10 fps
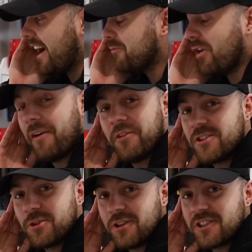I'm not having
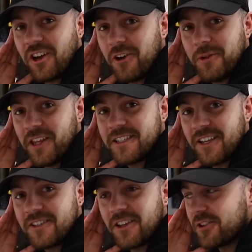as good a time with this
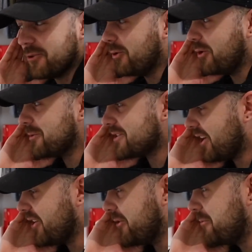as I thought I was
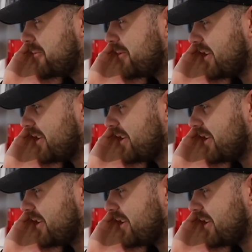going to.